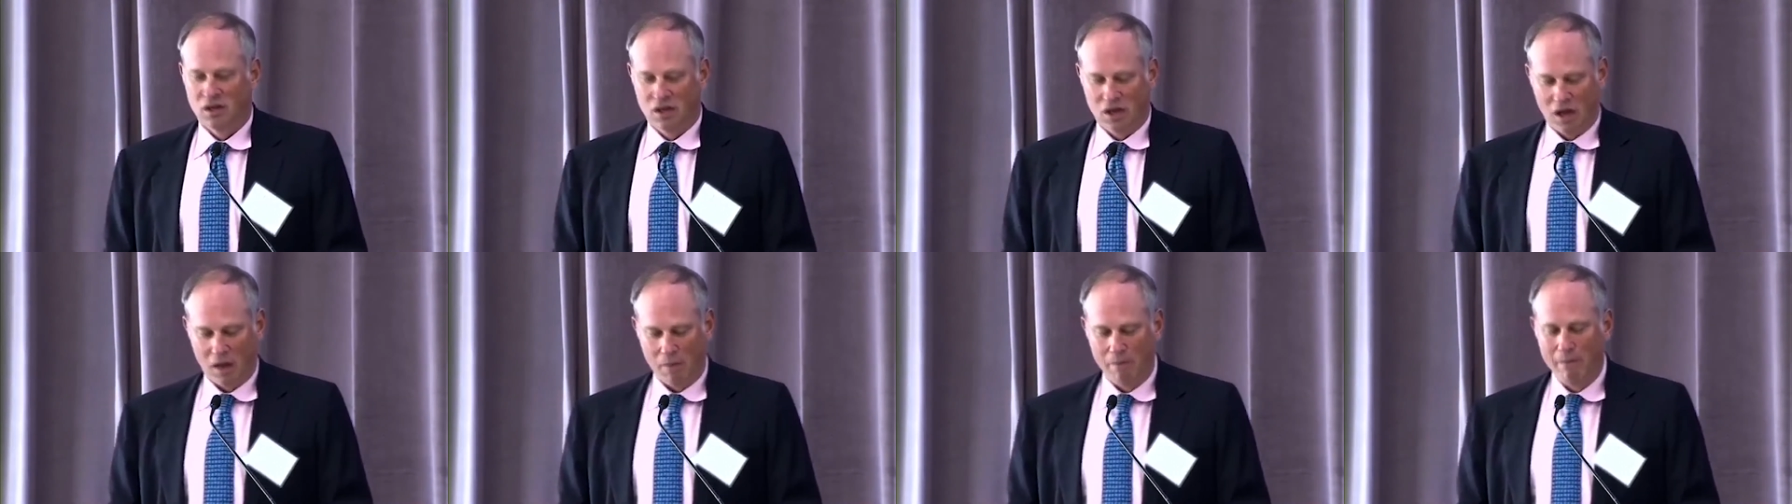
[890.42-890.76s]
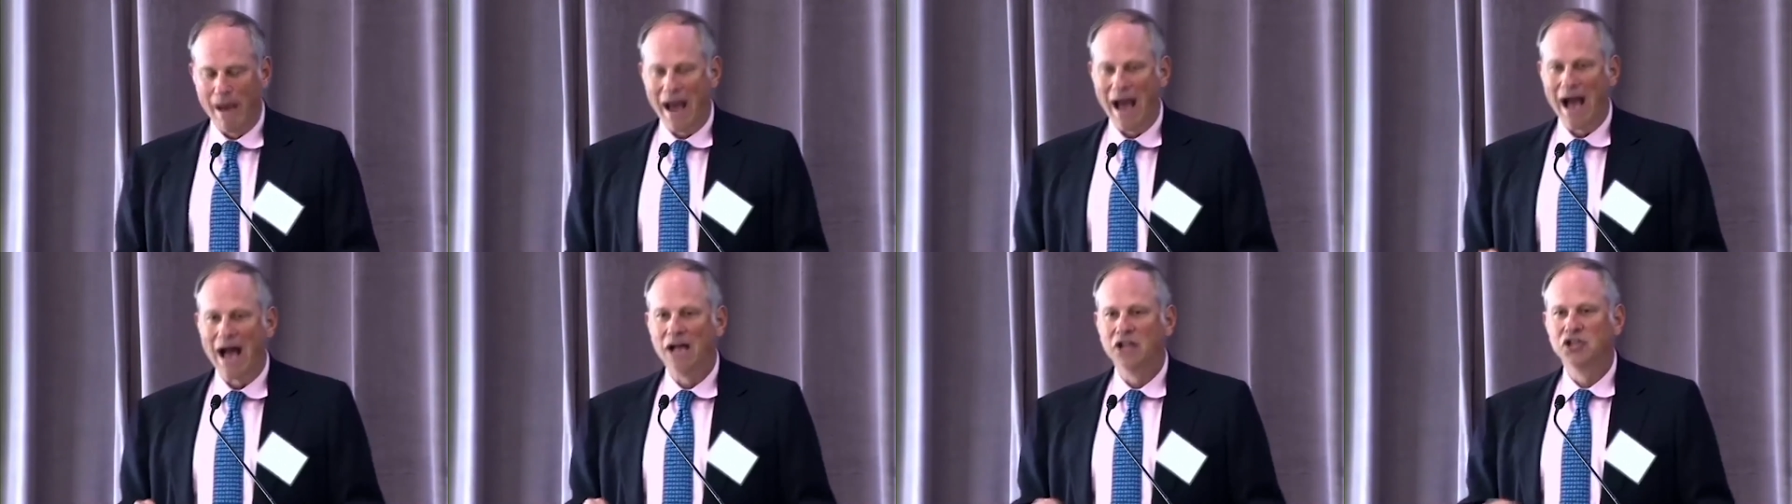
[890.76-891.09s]

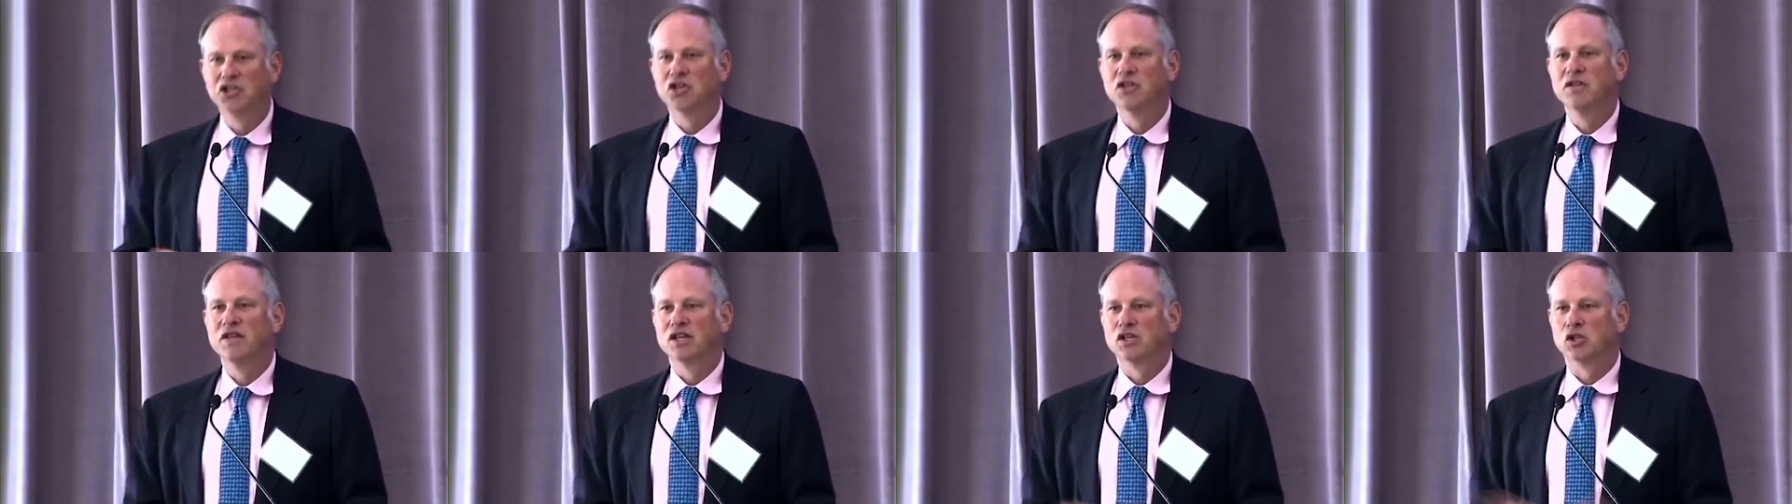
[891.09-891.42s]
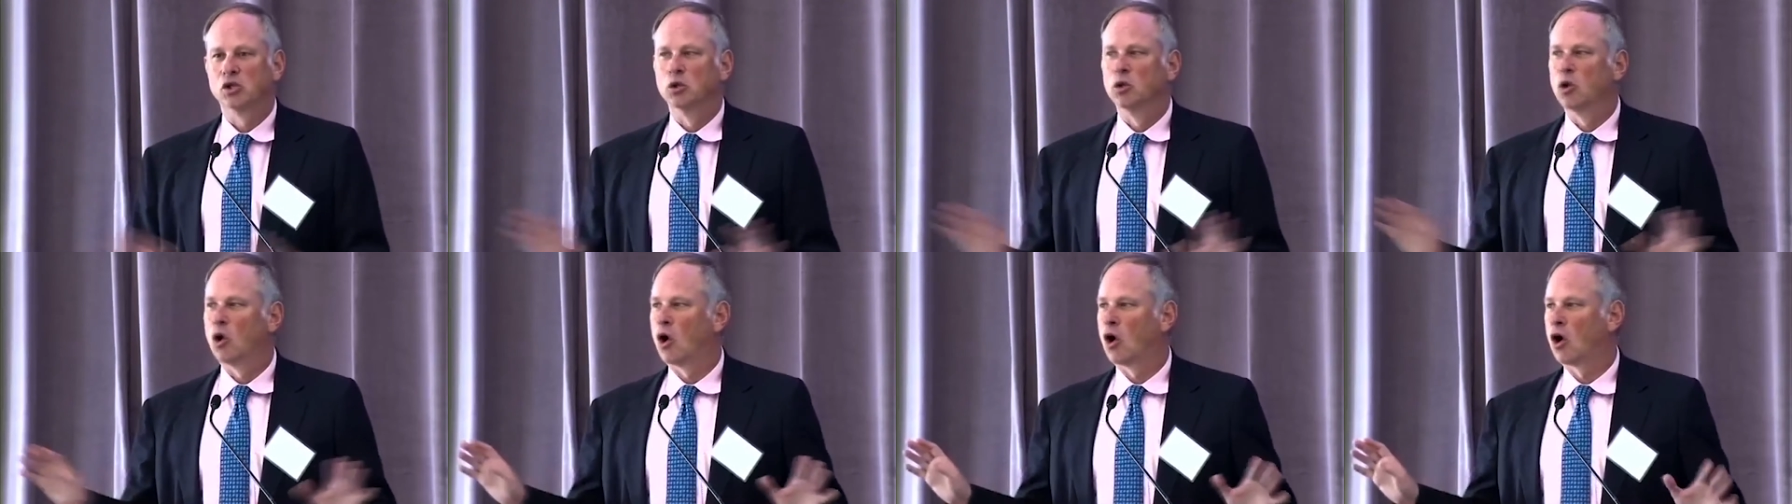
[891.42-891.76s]
Imagine this
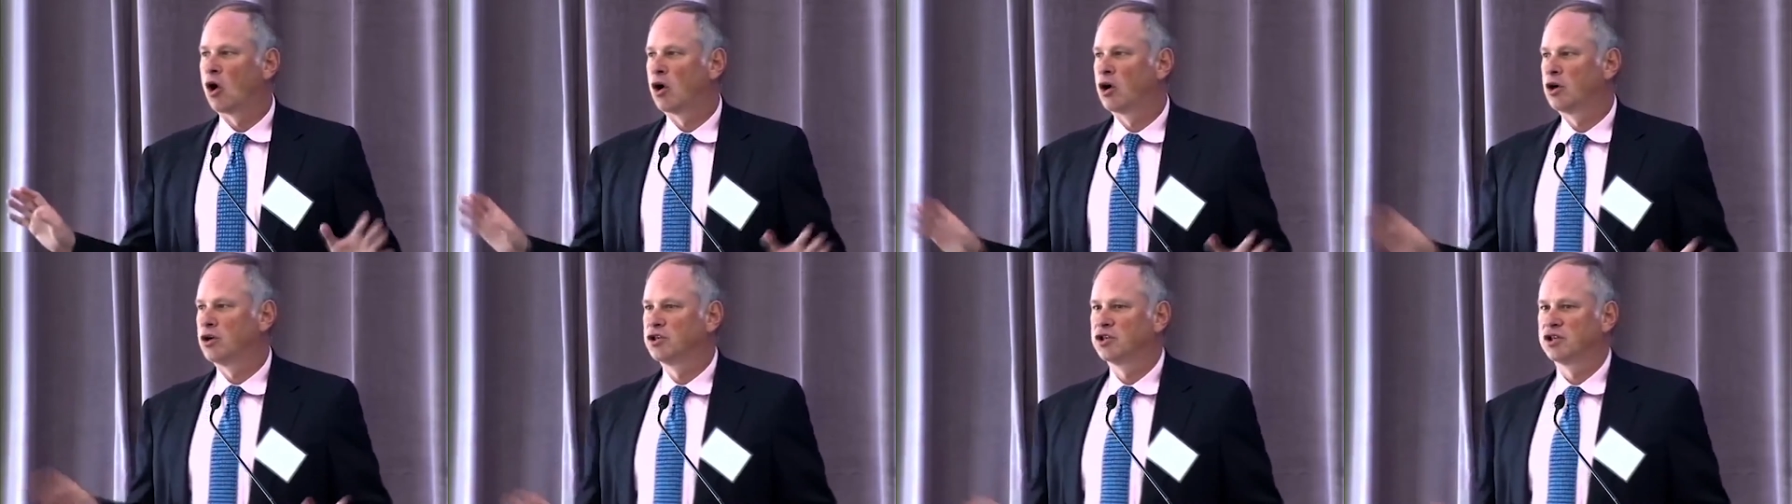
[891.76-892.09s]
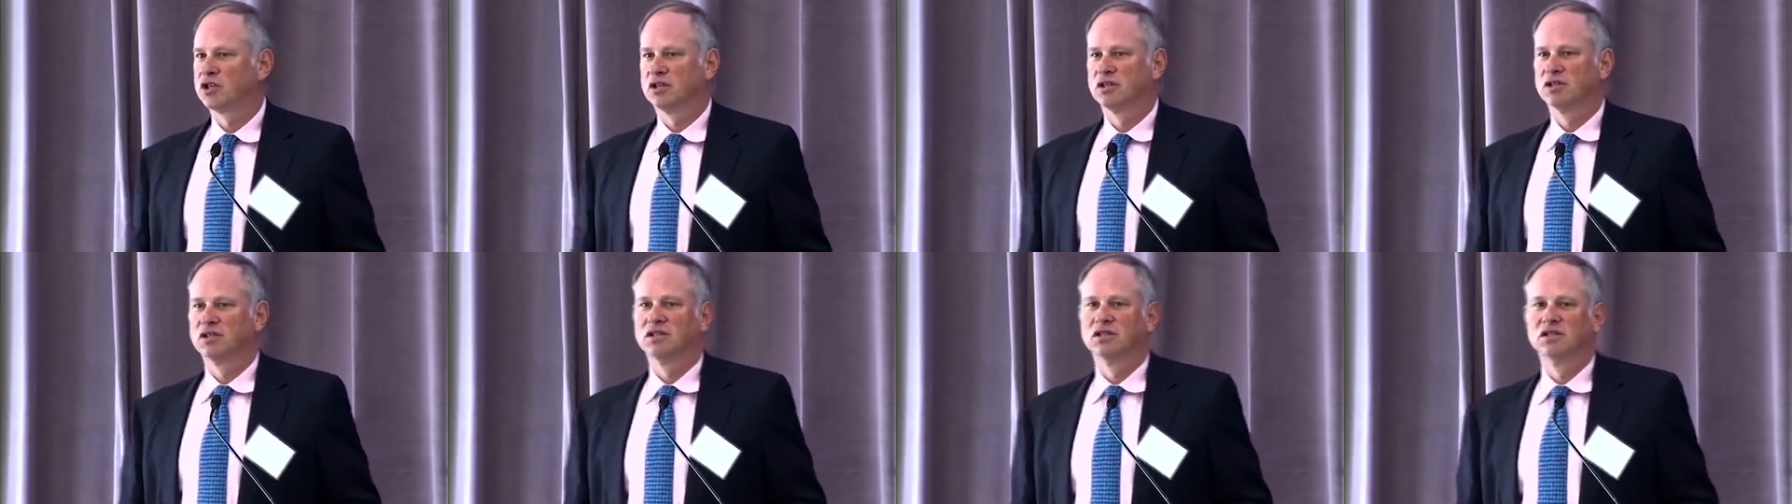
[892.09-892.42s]
large
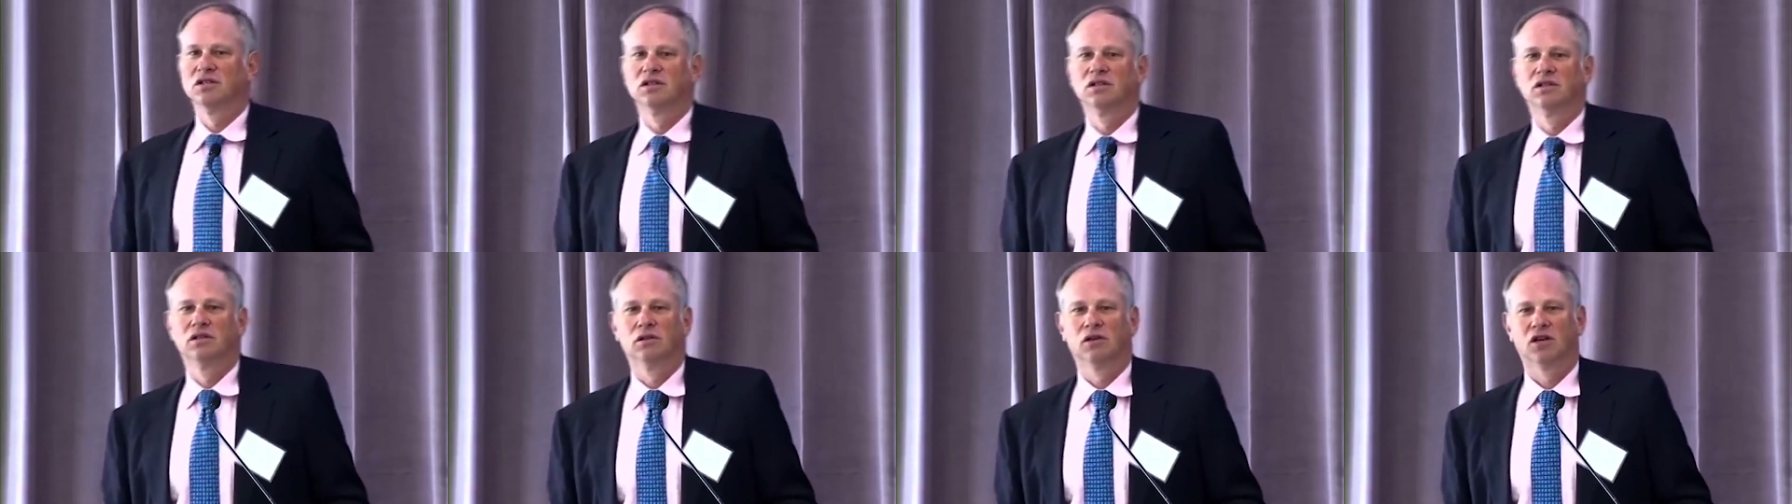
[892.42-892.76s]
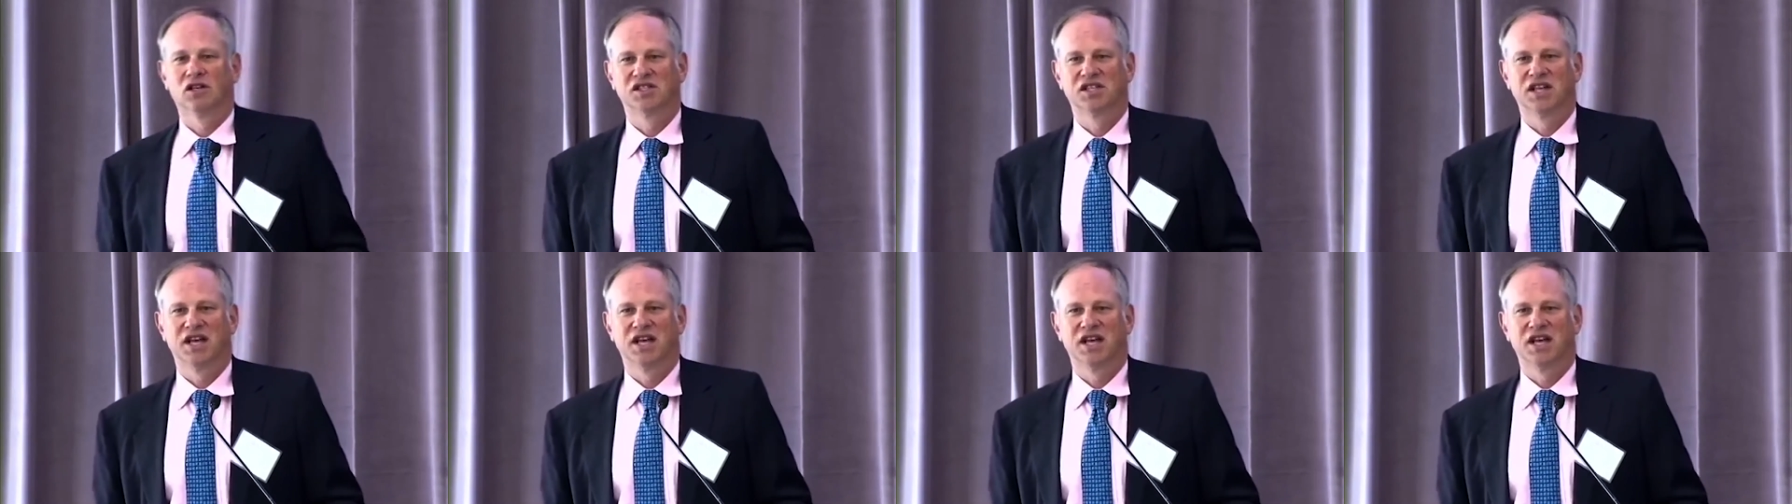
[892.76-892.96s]
Los